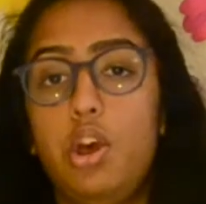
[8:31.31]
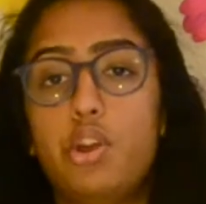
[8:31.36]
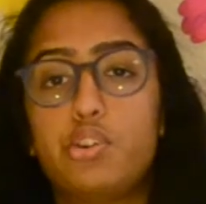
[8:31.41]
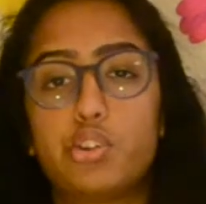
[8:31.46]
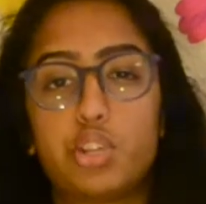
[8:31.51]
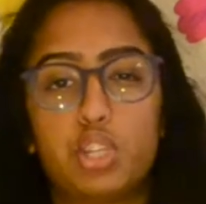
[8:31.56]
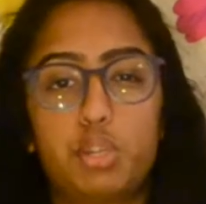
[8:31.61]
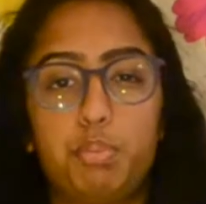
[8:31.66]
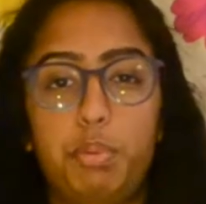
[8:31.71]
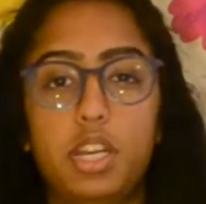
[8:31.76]

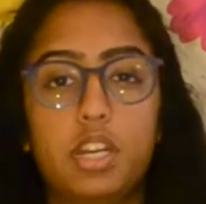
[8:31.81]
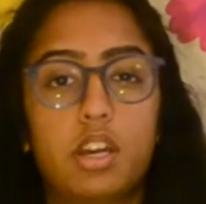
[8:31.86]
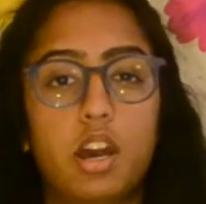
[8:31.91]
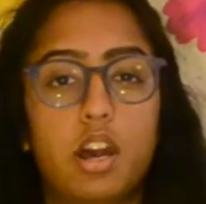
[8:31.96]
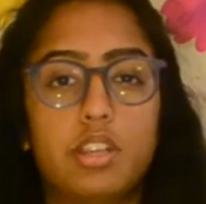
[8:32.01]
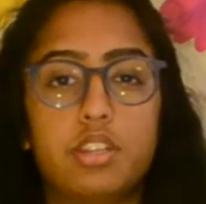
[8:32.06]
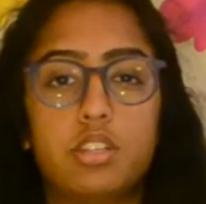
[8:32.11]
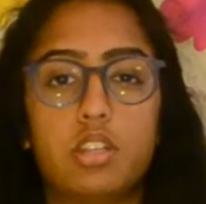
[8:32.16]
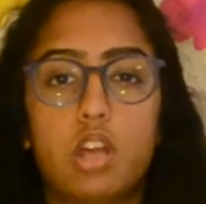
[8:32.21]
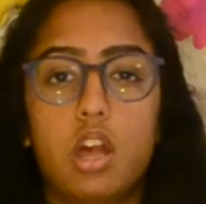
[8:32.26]
just
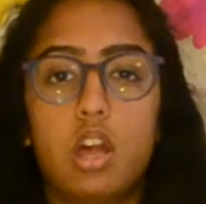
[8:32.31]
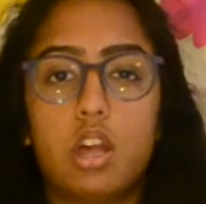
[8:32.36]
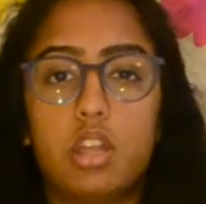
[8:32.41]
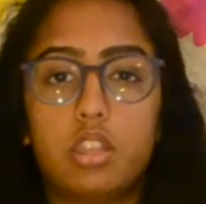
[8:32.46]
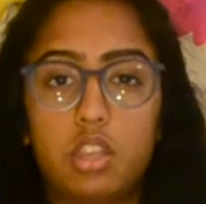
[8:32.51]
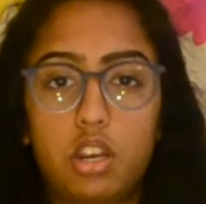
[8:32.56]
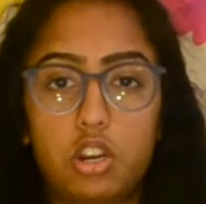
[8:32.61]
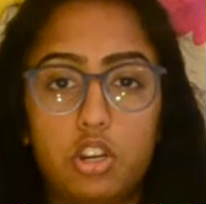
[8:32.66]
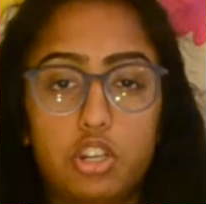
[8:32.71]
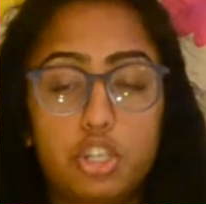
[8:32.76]
because
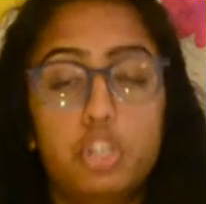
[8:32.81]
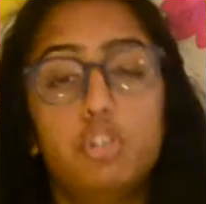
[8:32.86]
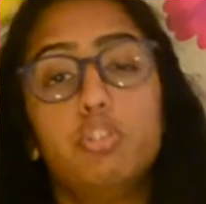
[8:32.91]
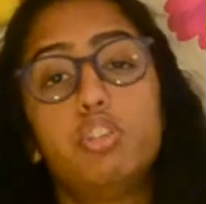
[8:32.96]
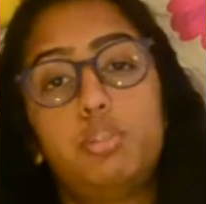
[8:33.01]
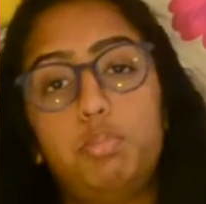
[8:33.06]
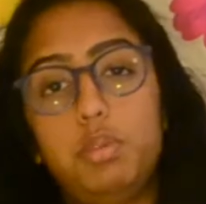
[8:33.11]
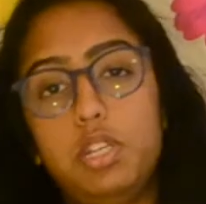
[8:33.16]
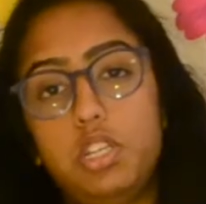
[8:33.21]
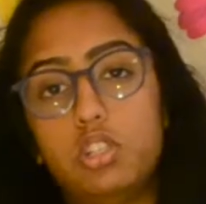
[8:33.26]
there are 2
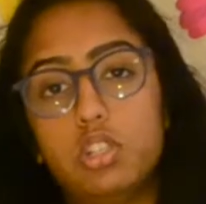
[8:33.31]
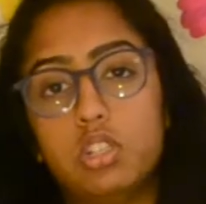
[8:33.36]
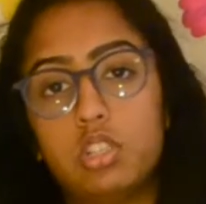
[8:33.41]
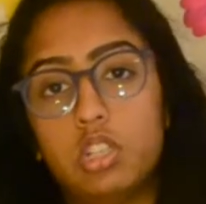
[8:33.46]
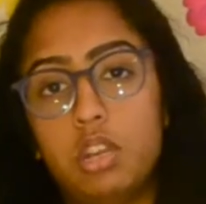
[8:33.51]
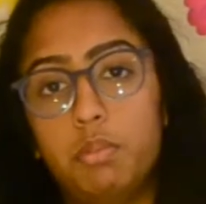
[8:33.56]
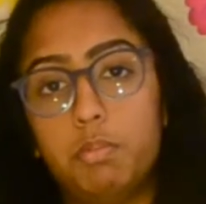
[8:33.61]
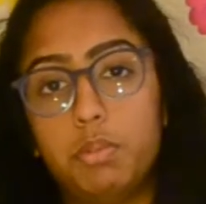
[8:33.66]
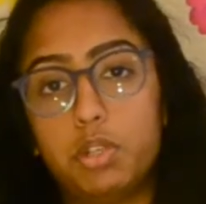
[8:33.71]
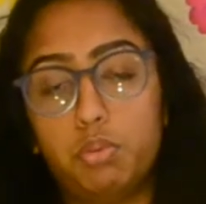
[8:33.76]
speeches
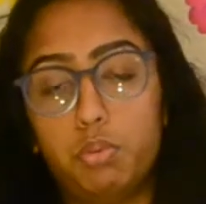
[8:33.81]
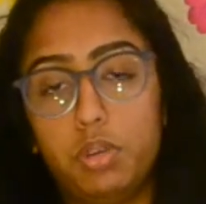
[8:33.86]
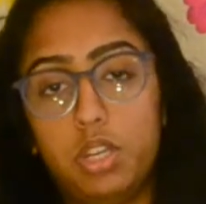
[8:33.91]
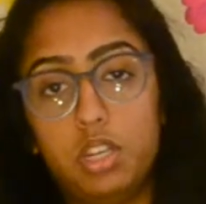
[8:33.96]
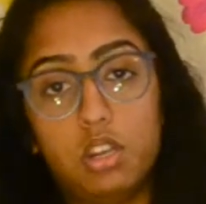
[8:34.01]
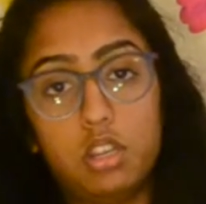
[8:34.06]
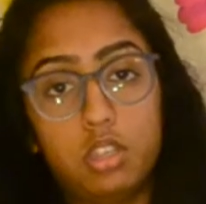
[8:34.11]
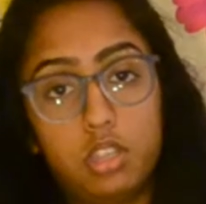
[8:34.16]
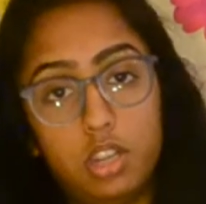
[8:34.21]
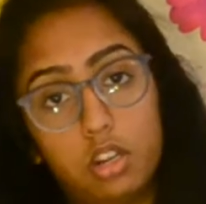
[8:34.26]
in between
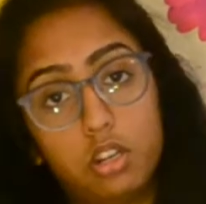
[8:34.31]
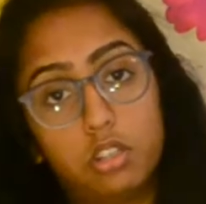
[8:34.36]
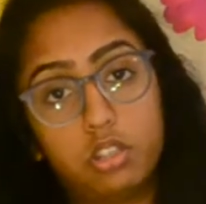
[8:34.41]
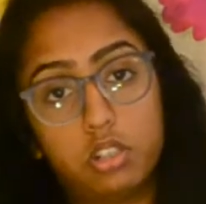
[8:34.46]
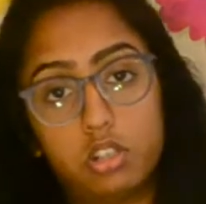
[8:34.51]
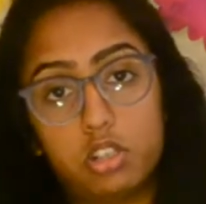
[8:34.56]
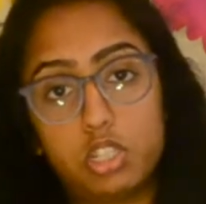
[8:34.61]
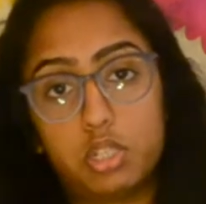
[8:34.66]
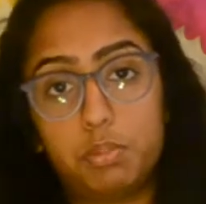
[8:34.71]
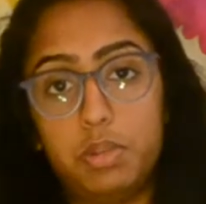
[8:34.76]
their
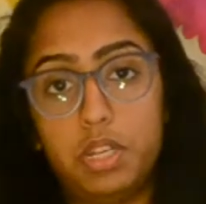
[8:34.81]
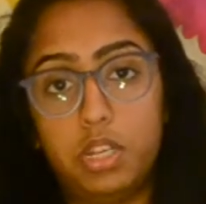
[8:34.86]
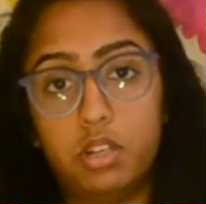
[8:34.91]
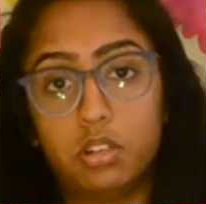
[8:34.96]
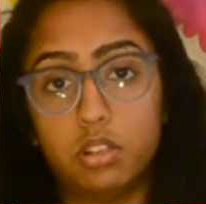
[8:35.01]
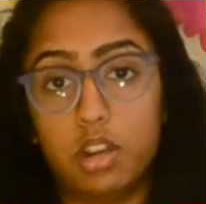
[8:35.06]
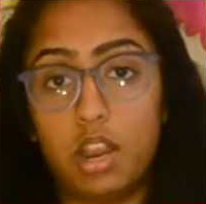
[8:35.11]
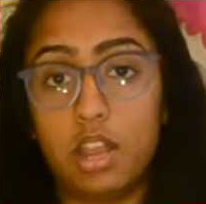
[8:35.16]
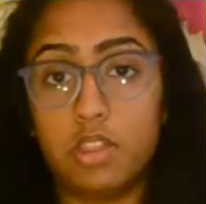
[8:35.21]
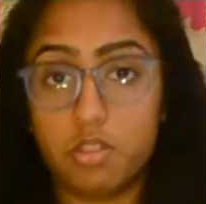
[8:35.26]
third
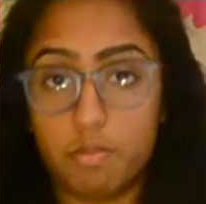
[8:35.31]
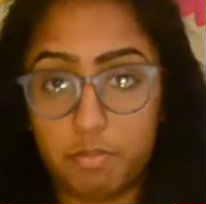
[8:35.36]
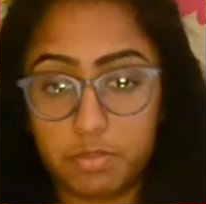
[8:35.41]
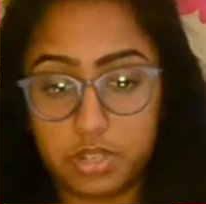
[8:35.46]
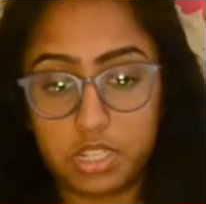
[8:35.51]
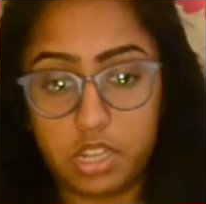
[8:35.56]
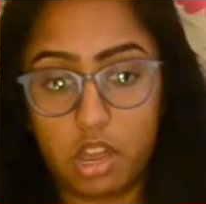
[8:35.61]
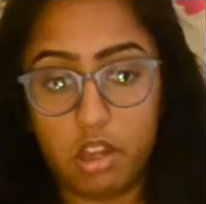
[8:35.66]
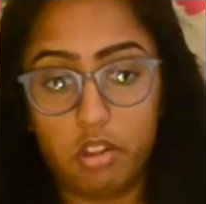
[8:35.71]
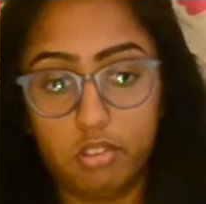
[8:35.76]
speaker and
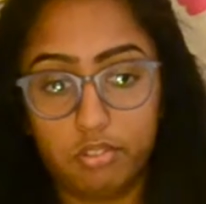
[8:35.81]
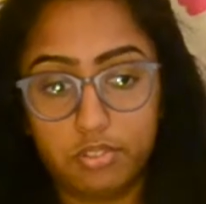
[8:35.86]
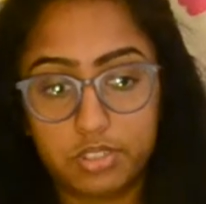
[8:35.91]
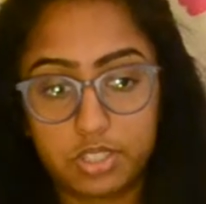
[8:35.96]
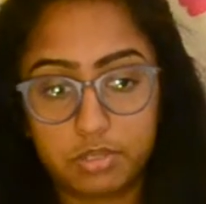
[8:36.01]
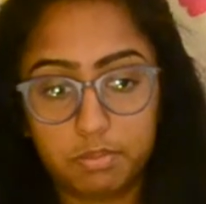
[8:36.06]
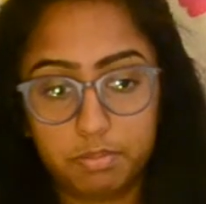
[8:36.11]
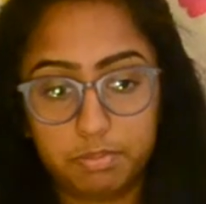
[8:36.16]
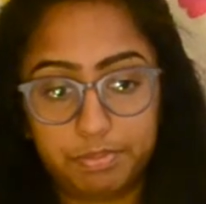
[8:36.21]
themselves.